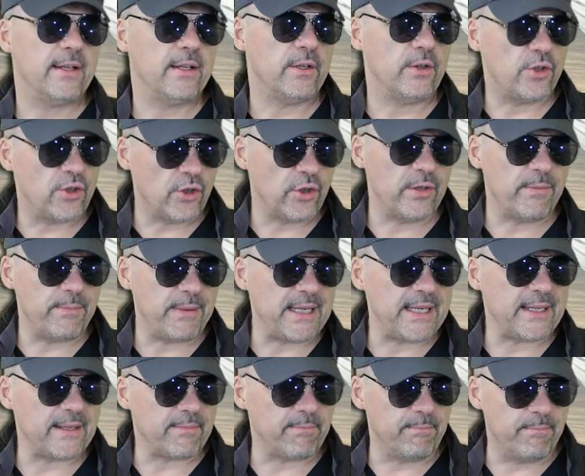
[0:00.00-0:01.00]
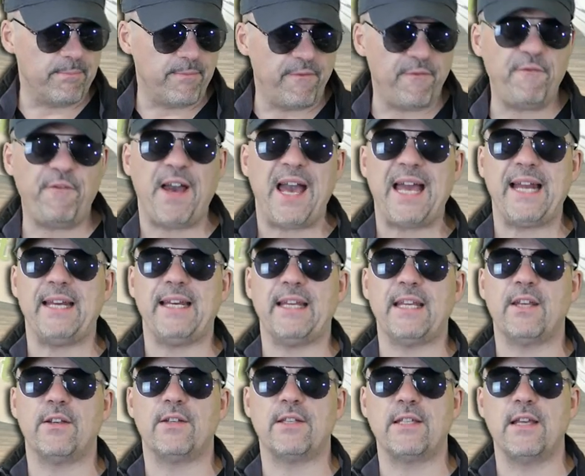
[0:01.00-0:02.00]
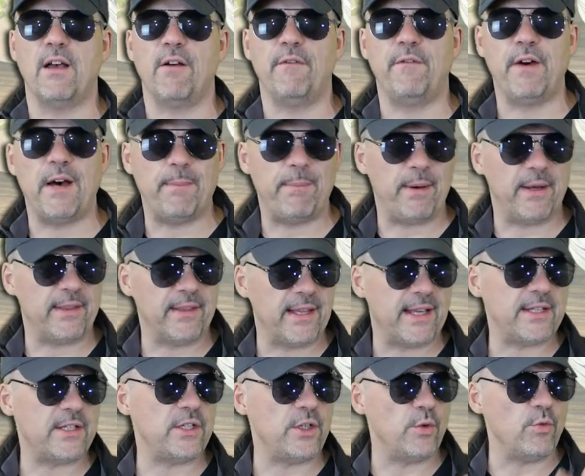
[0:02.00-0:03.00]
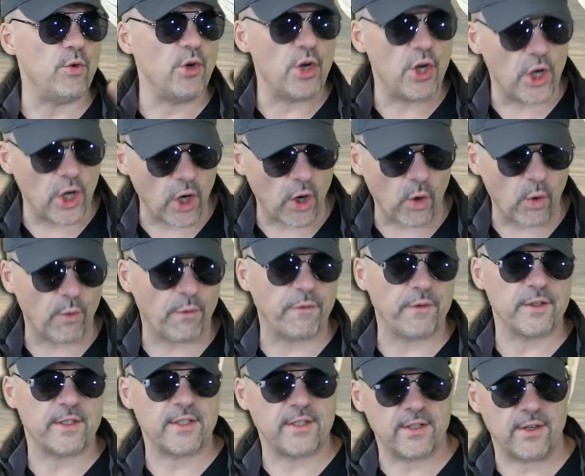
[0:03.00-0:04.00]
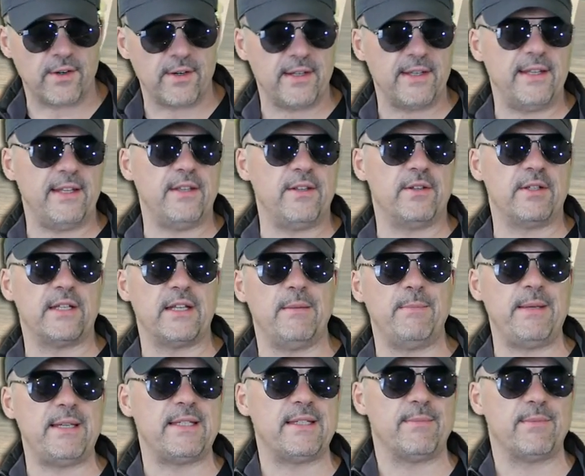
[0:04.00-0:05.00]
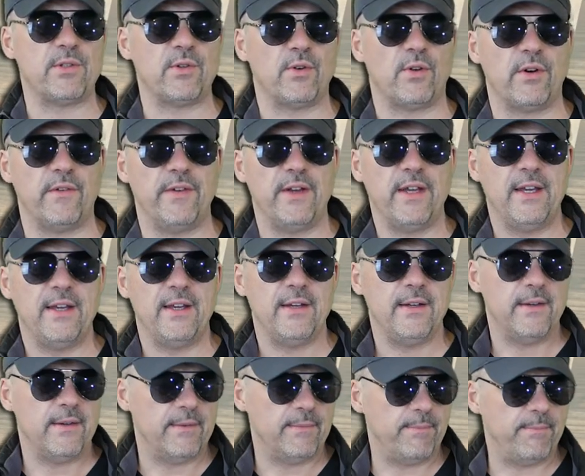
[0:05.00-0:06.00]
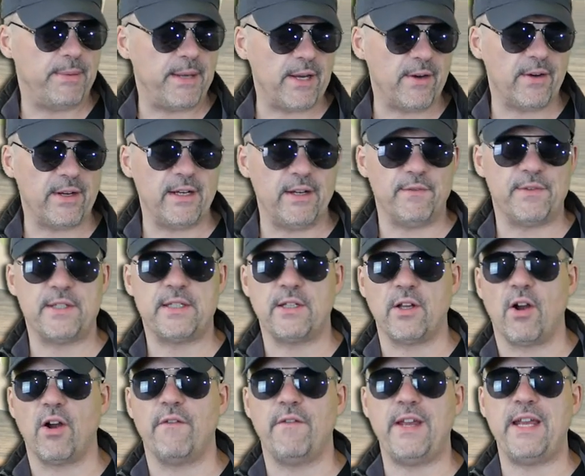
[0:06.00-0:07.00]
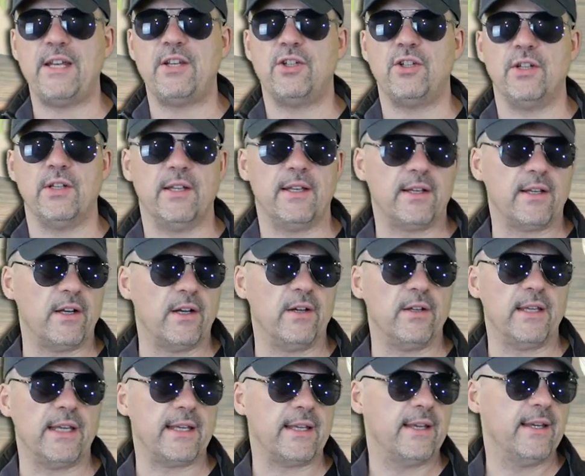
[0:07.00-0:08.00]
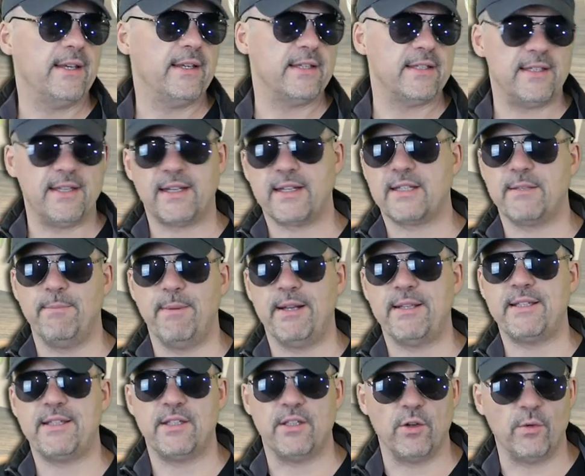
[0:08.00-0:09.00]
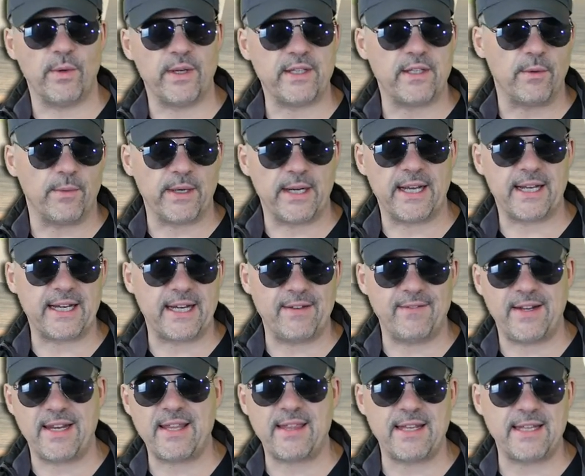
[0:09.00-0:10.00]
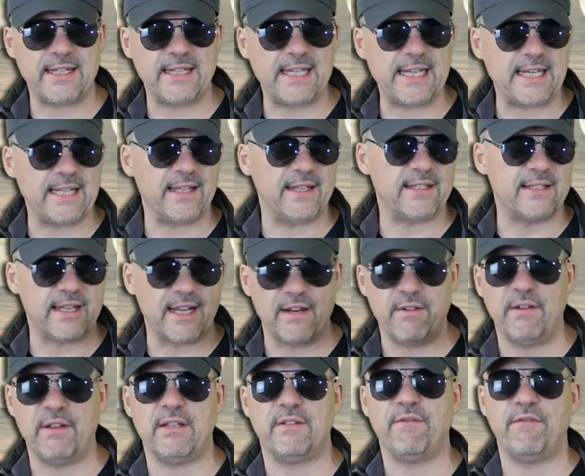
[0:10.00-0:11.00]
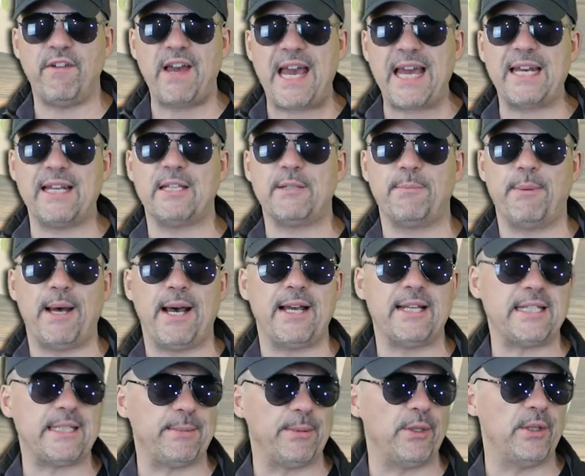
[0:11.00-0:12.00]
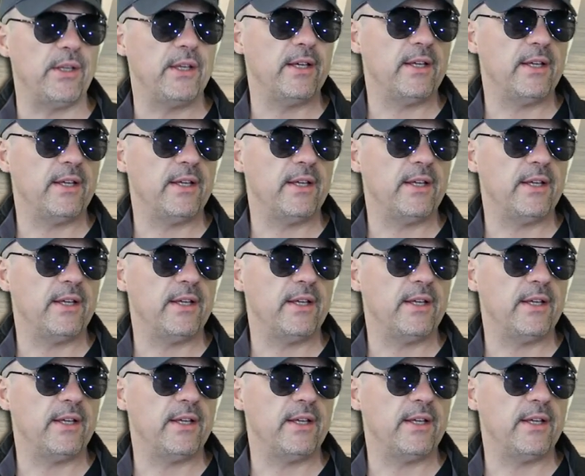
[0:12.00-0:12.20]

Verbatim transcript: You shouldn't be fattening yourself up unless you know for certain that there's going to be some sort of period of starvation. Like, uh, like six months in the winter, we're not going to have anything to eat. Let's get as fat as possible